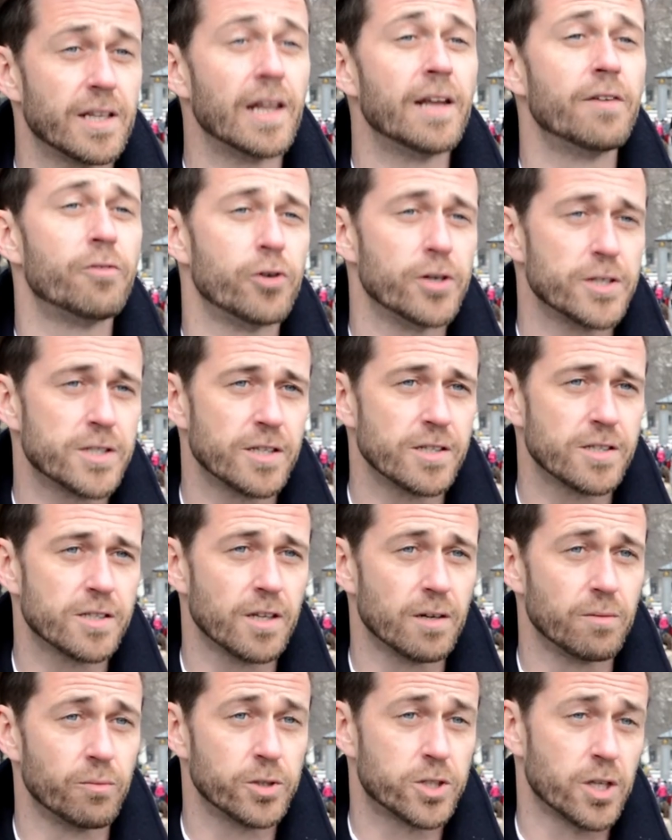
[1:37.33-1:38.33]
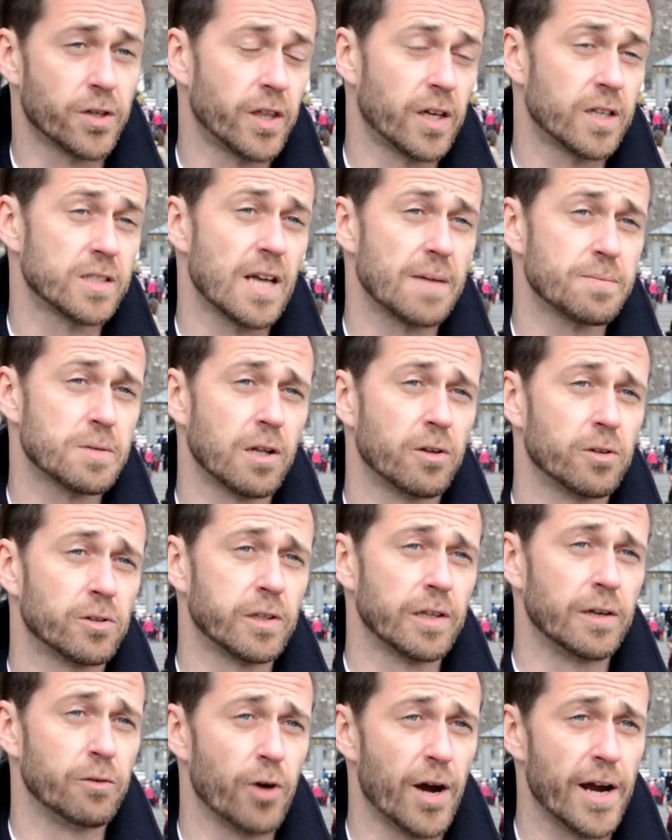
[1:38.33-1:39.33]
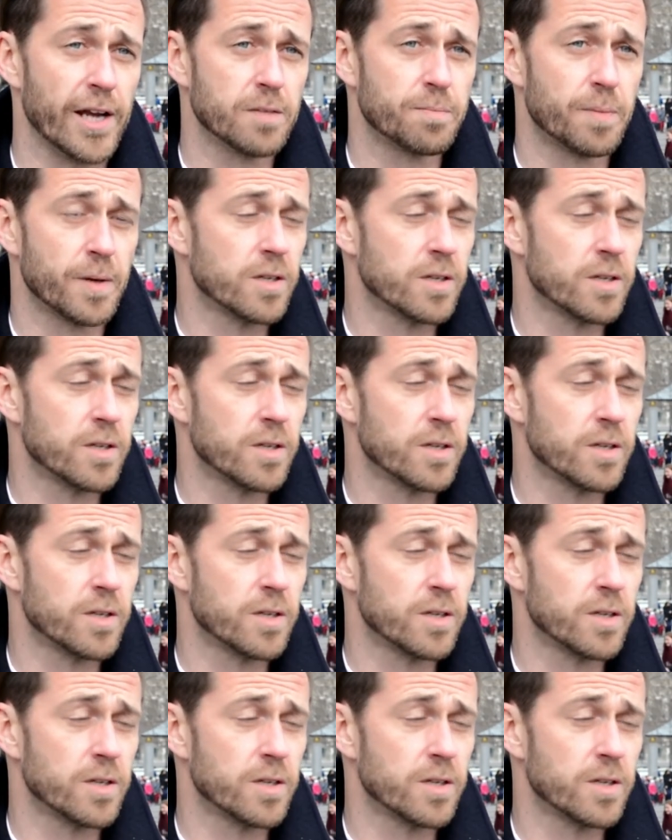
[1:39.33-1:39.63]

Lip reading: delivery system, which I think is absolutely right.